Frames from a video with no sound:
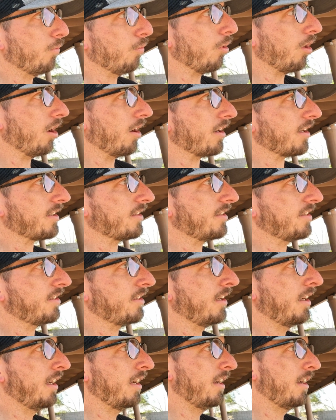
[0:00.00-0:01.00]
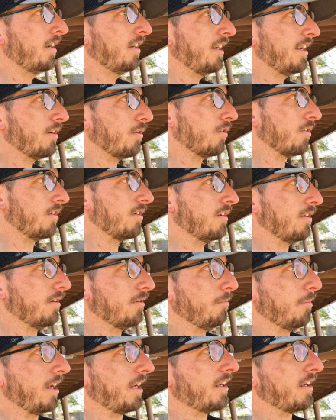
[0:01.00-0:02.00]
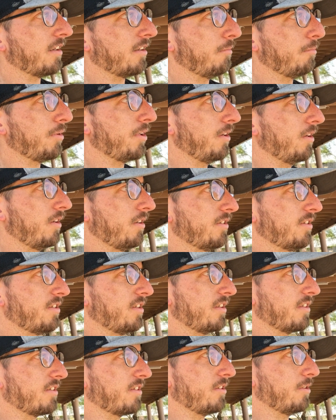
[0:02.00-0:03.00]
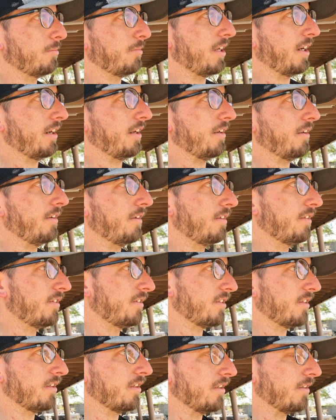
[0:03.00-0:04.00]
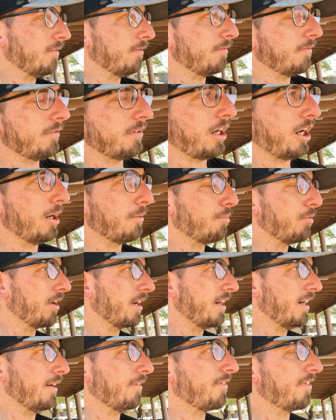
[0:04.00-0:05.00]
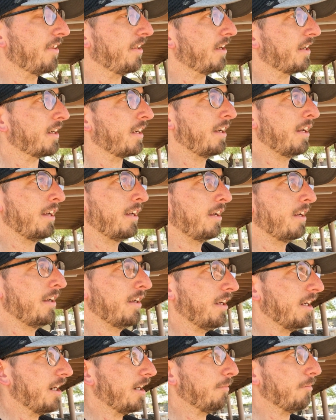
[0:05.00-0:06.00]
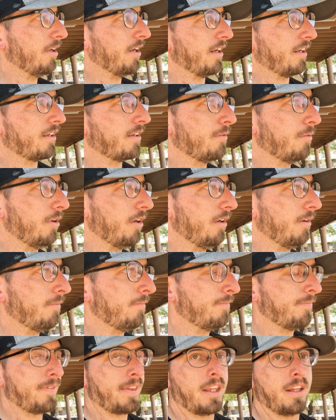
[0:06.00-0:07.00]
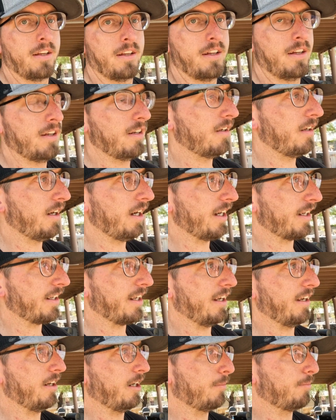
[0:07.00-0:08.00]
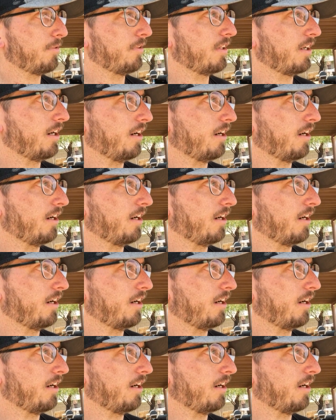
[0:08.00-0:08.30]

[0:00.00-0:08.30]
works in order to make a computer system that to operate everything. And I'm like, well, I can't help you